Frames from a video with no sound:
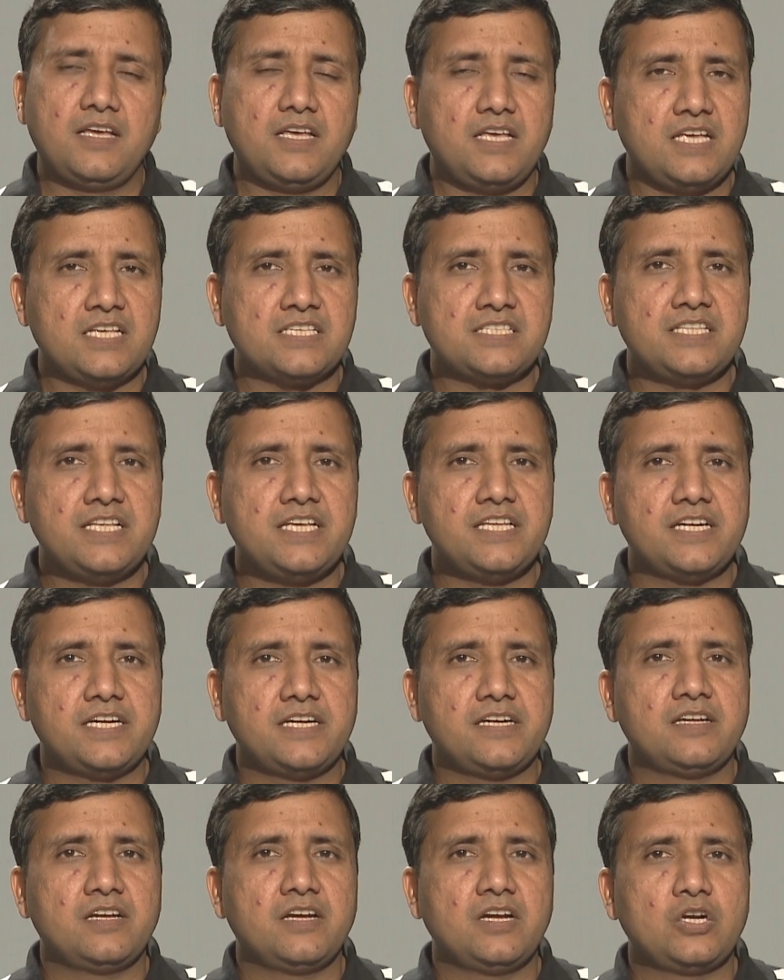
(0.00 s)
is
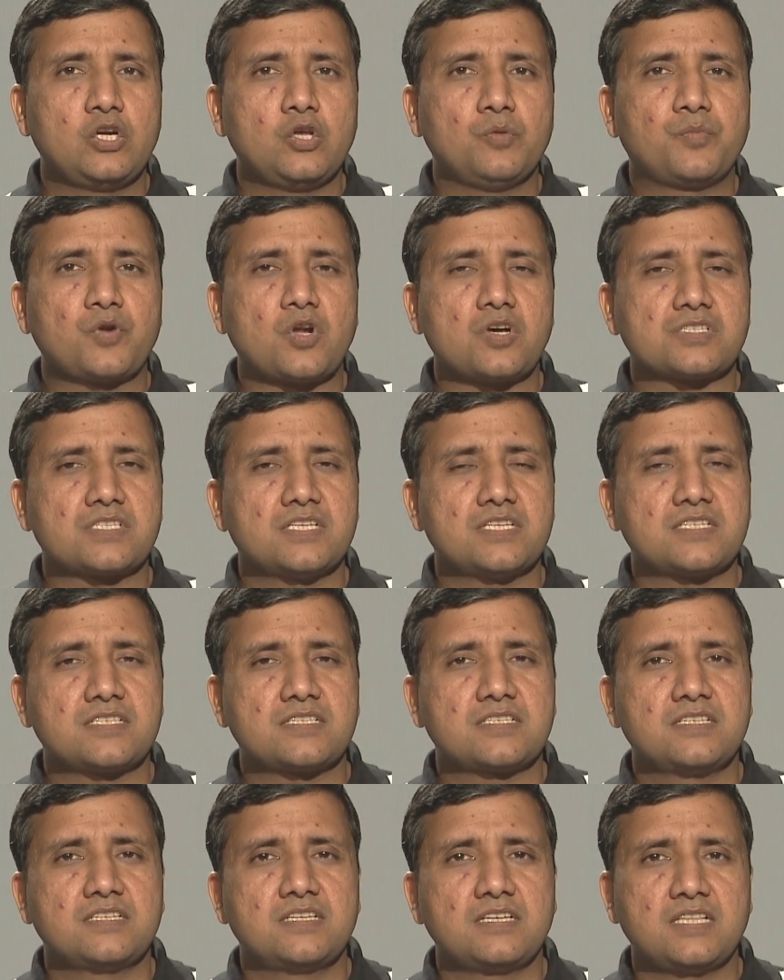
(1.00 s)
needed to
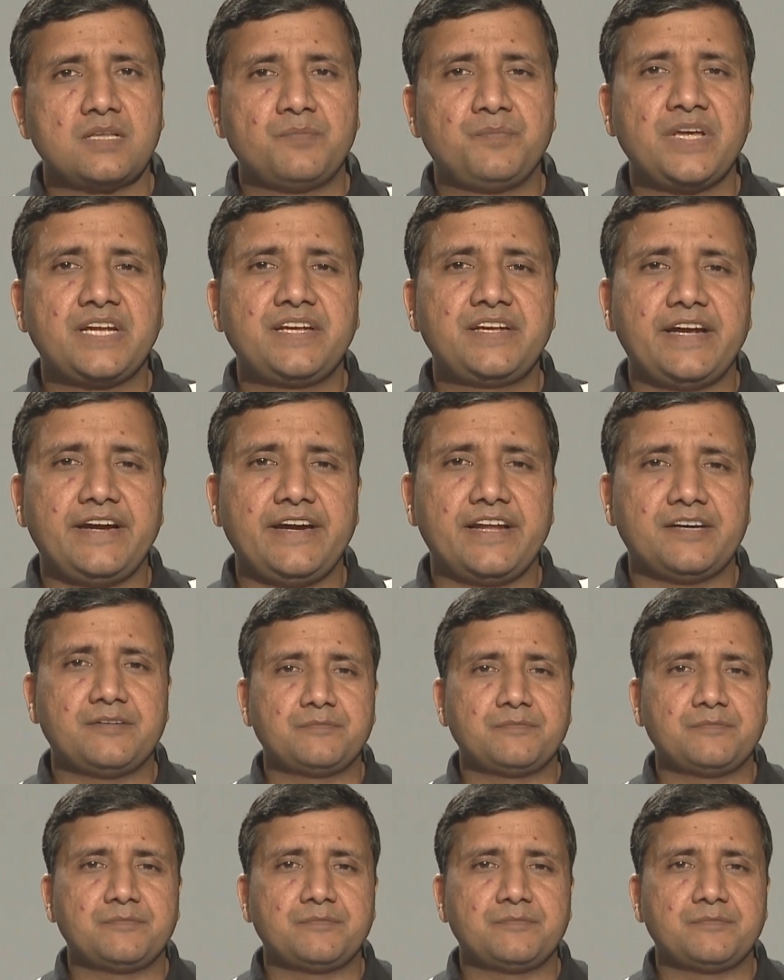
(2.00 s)
process the big data.